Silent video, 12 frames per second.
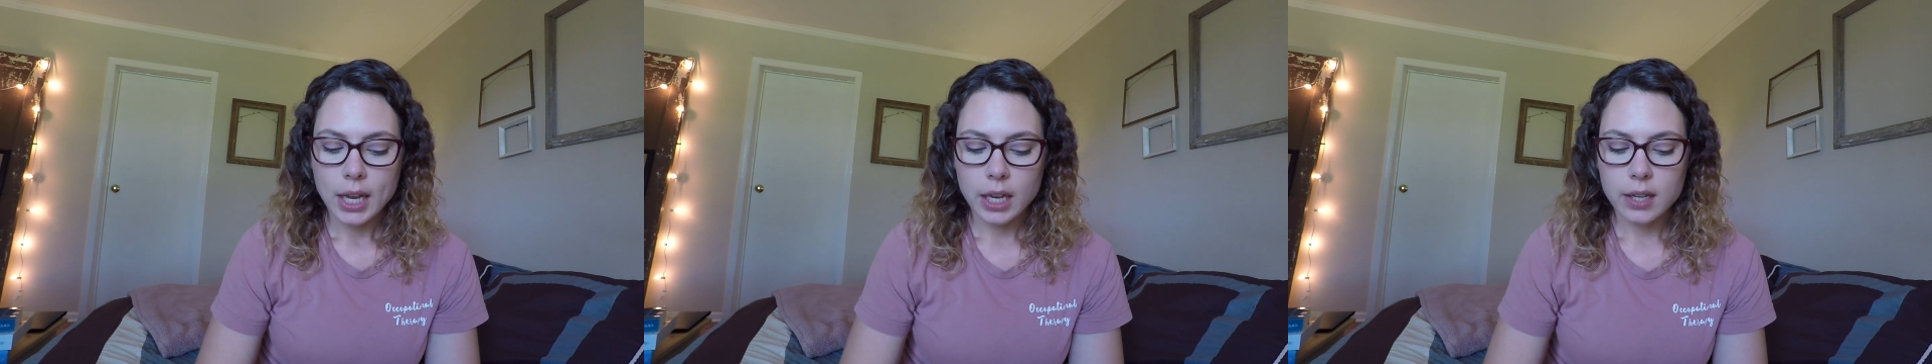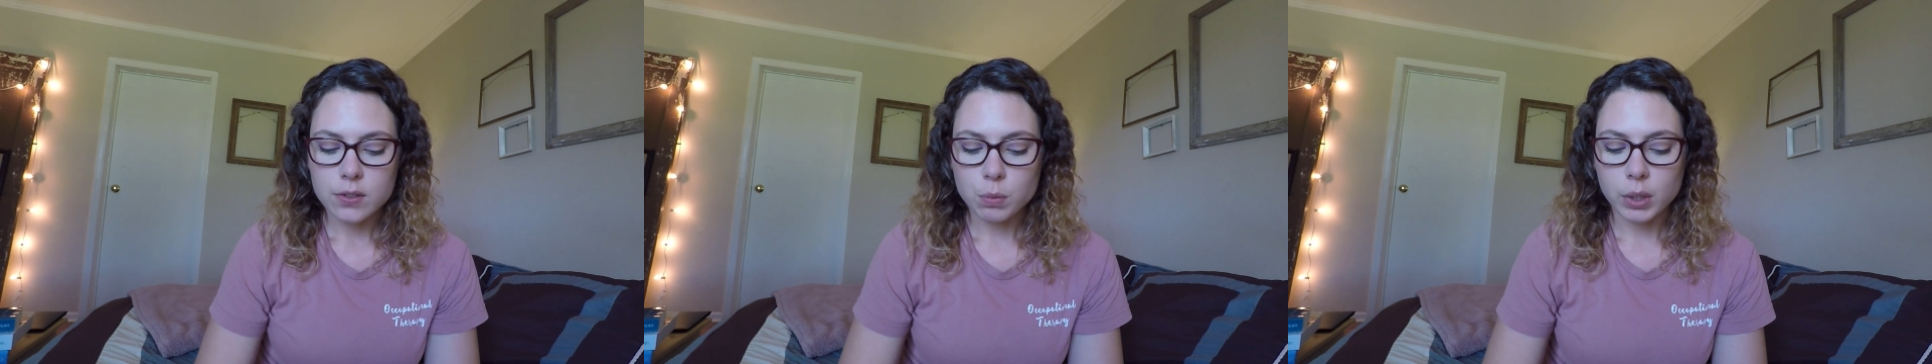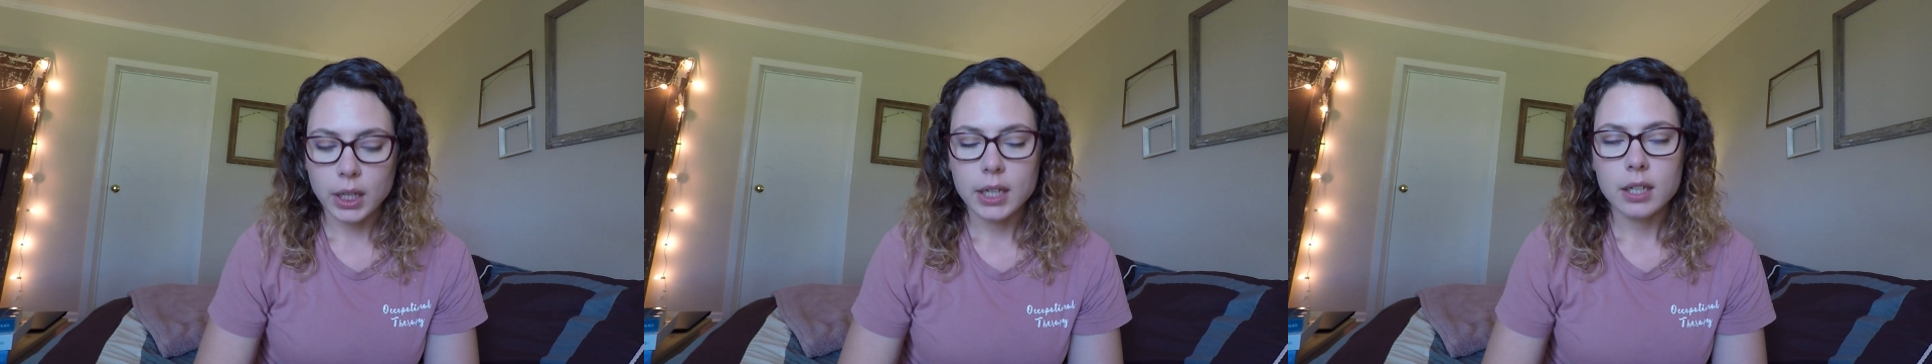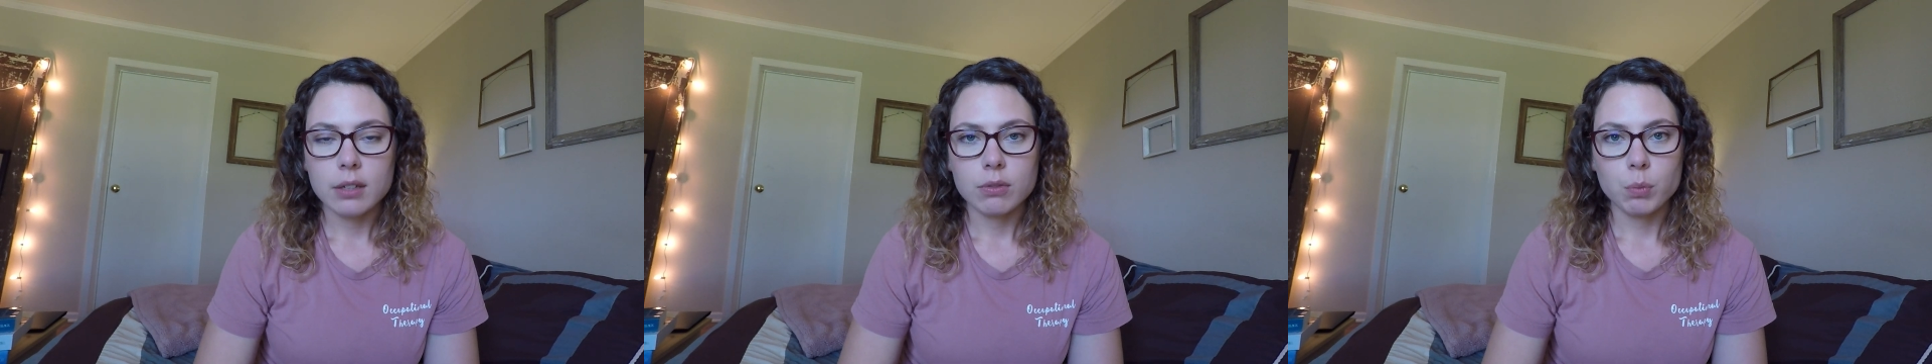is when
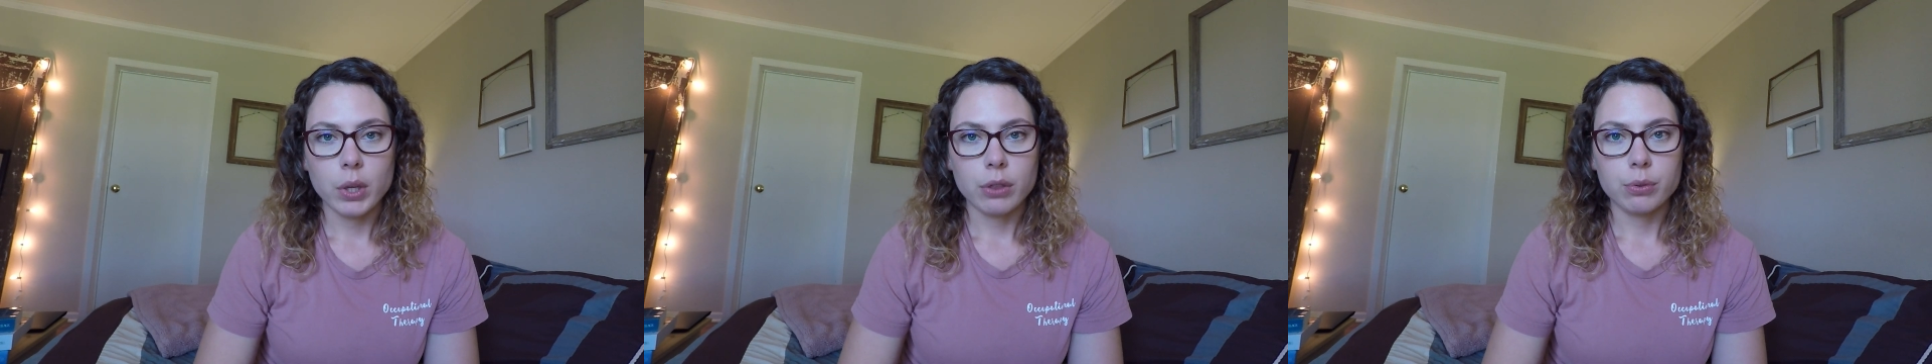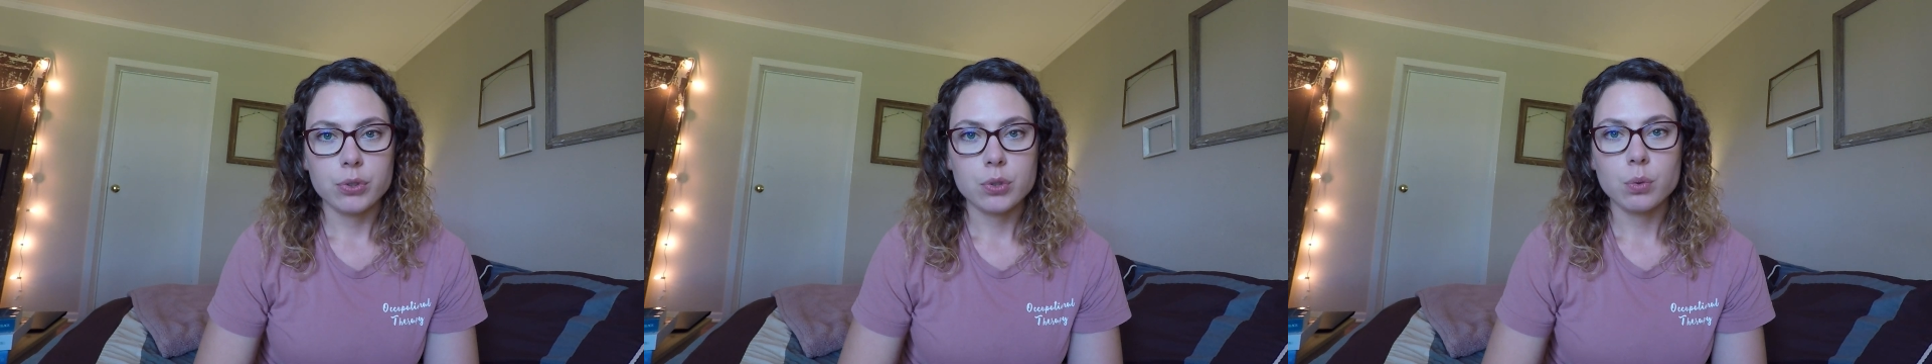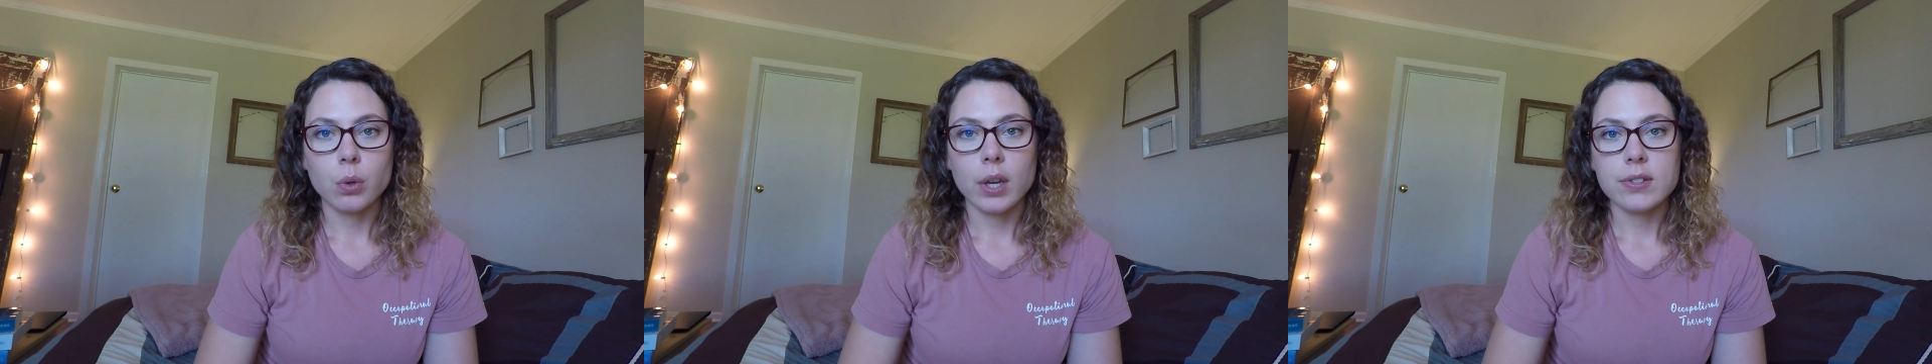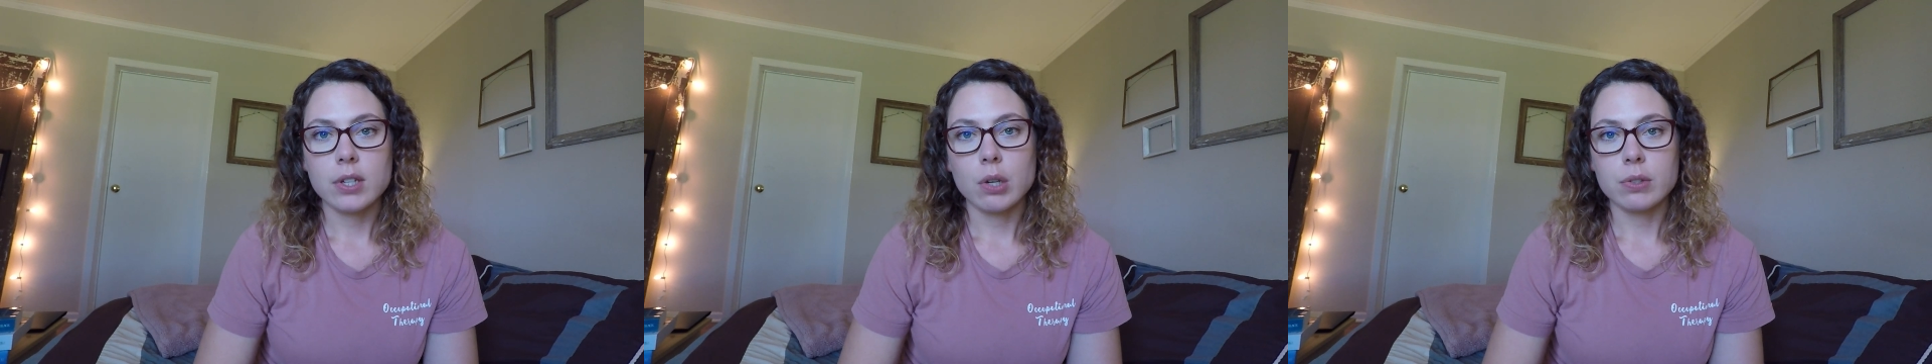I went through school
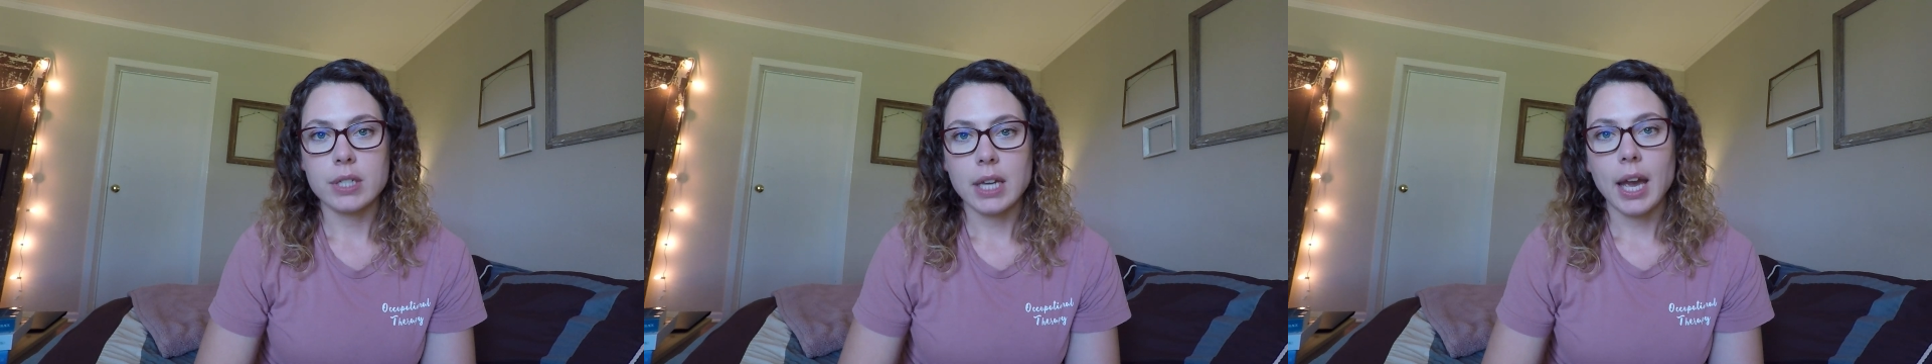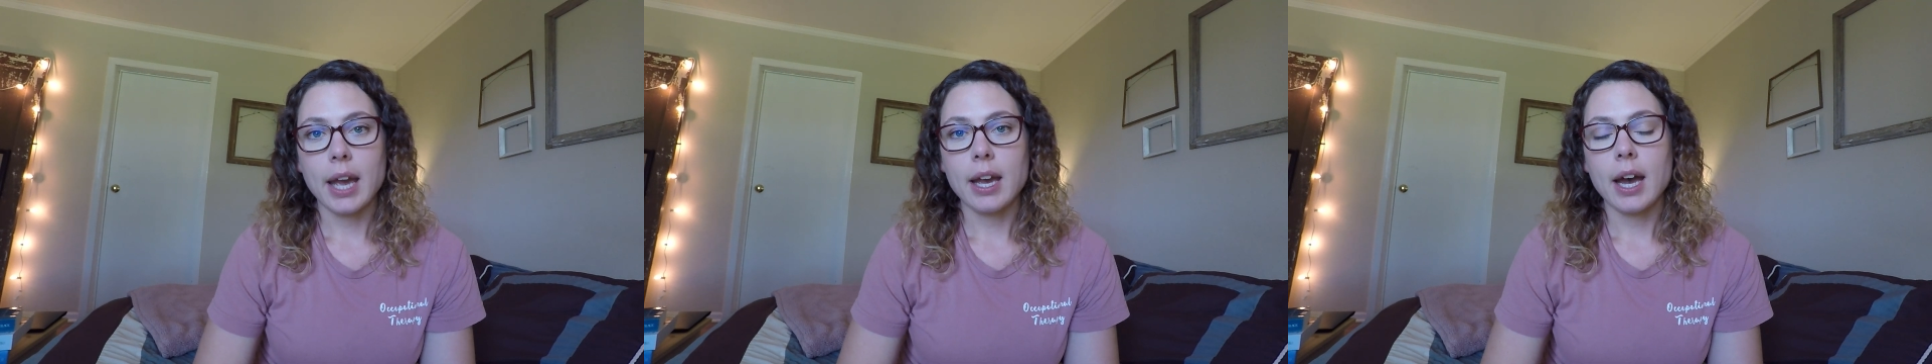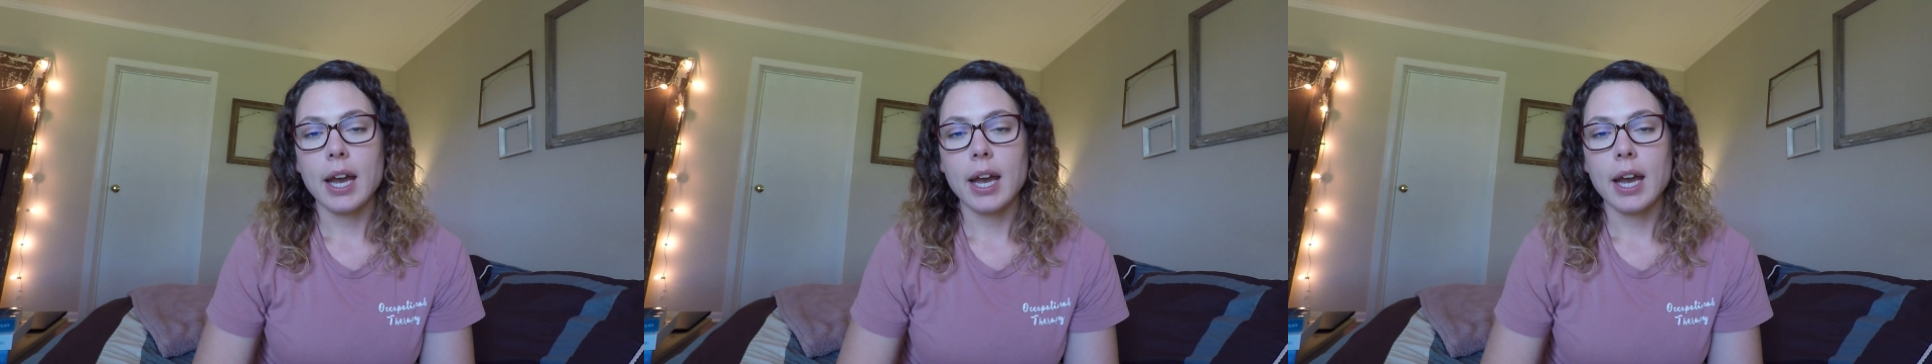as an OTA,